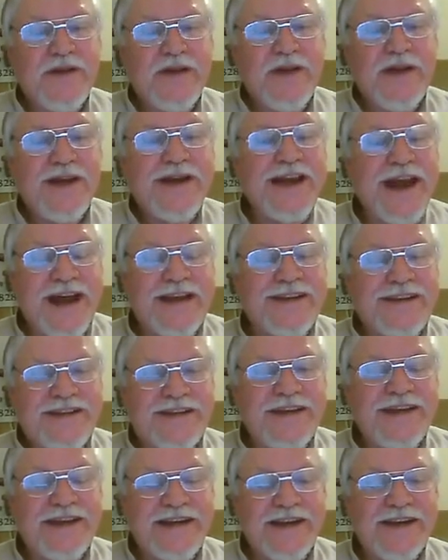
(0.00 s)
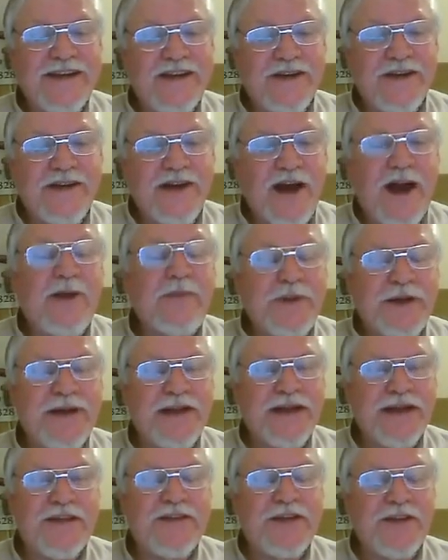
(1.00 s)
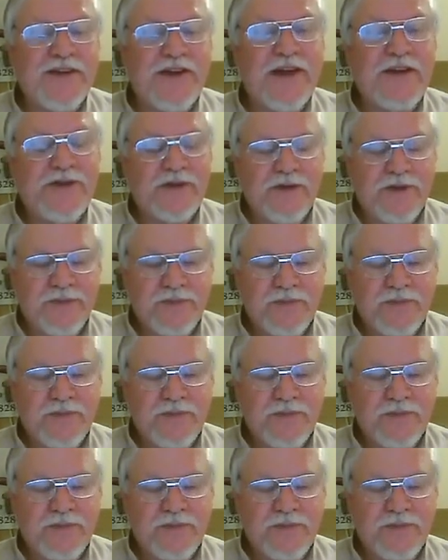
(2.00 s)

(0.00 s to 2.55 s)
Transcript: not seen commonly in the desert.